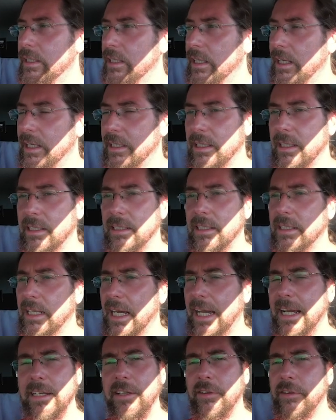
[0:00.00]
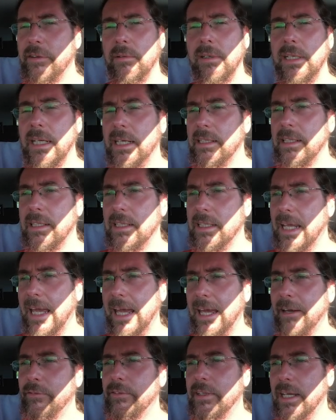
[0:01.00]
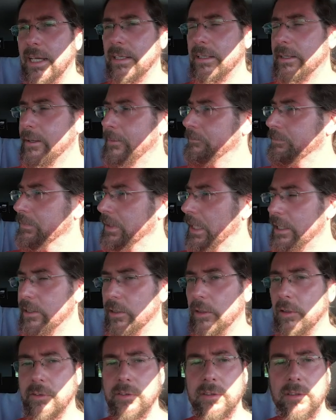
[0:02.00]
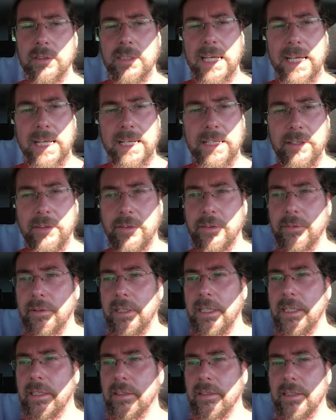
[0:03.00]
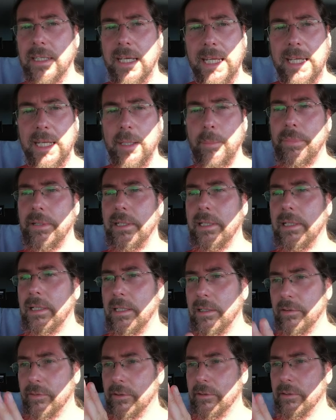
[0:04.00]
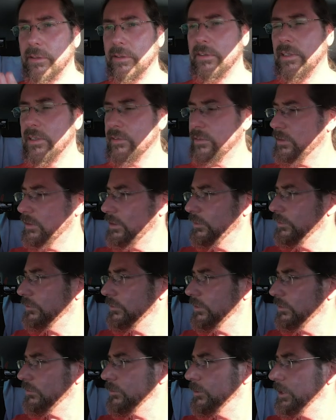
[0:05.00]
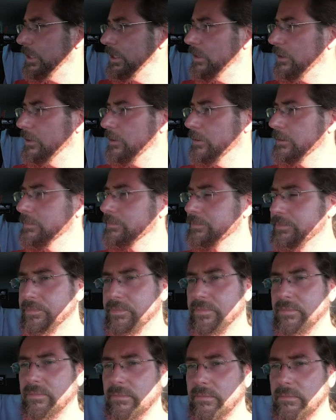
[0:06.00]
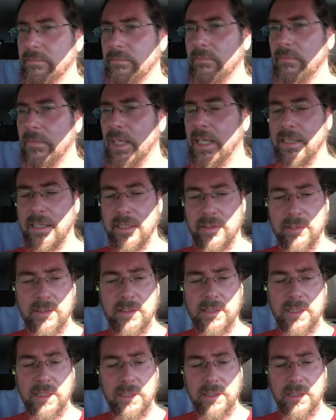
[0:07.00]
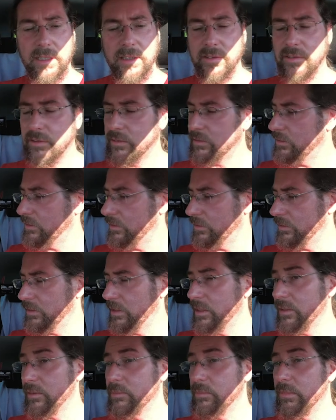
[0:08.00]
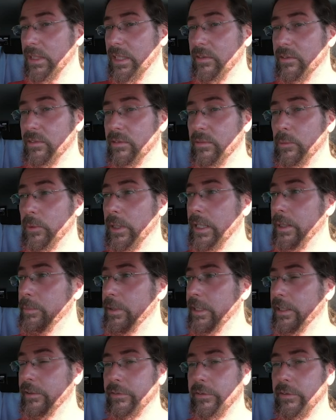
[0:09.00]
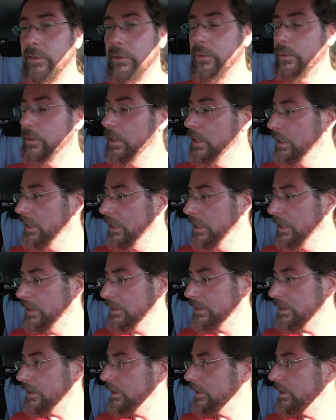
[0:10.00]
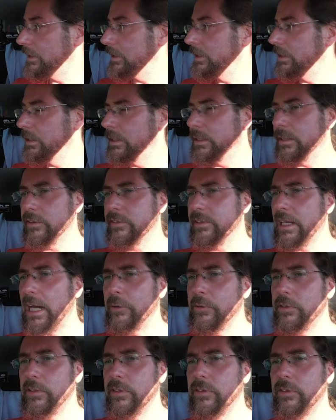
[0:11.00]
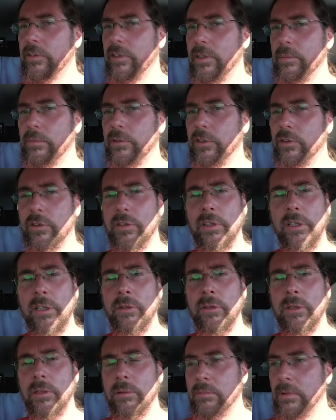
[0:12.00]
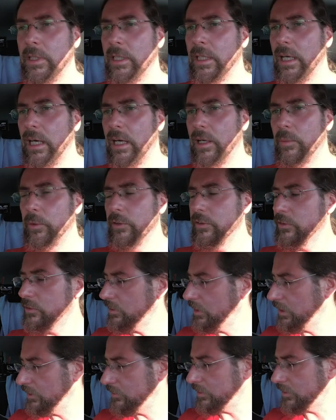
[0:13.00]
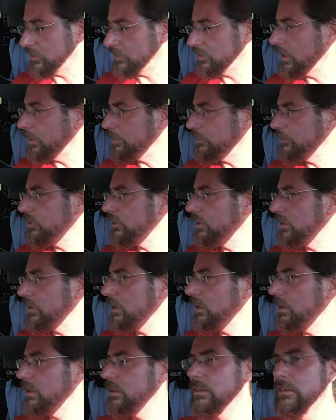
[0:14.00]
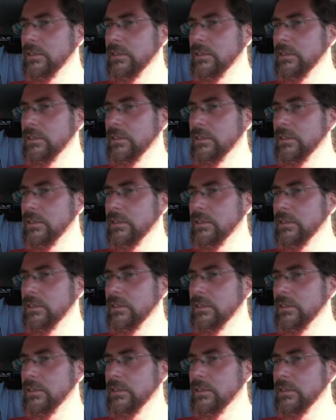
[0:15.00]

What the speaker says: And in the ID3 I didn't have that. And also in the ID3 the A pillar of course has a different window, and that makes way better view. The sound system is good. I wouldn't say it's exceptional.